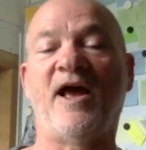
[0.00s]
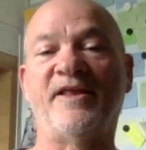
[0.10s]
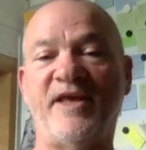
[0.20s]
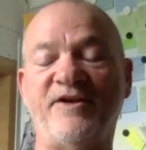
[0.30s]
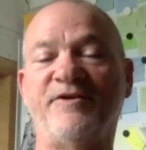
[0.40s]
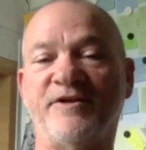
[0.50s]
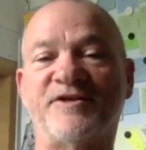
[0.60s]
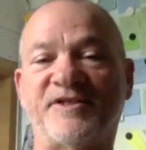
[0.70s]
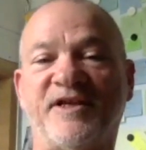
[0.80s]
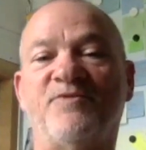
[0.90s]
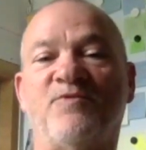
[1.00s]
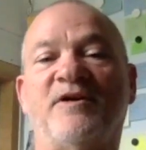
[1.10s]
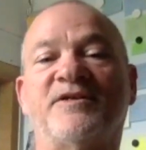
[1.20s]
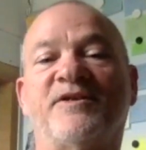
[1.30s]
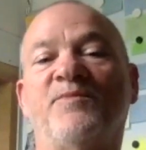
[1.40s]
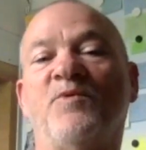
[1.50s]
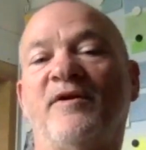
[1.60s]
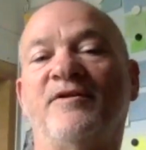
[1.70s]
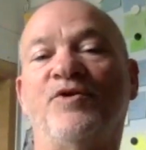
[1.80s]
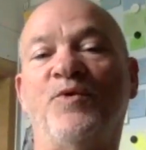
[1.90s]
and they don't understand why
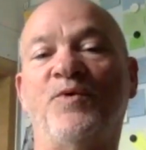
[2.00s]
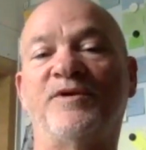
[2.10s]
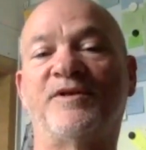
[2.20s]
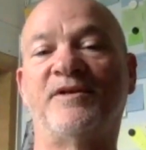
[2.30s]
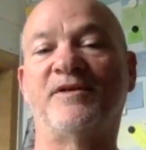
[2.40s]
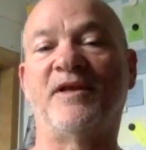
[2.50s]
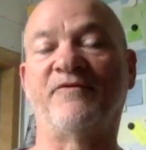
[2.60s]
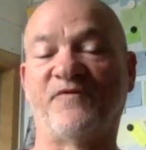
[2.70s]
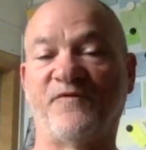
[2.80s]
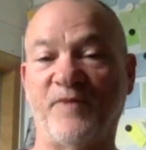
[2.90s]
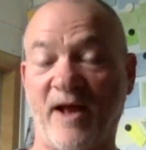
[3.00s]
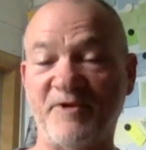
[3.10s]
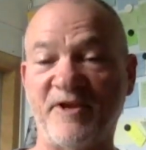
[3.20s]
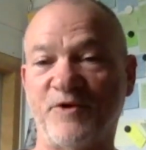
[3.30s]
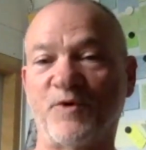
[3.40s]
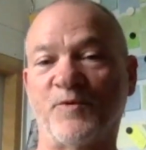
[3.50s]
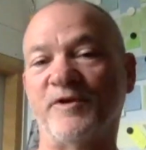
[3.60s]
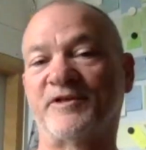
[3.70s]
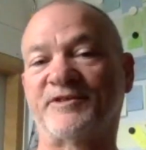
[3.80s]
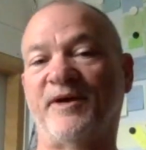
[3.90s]
someone who, I'm giving you a
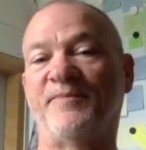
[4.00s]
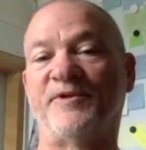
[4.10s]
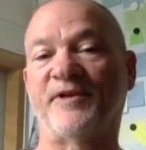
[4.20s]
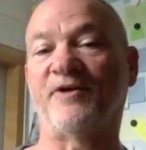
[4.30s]
real example now,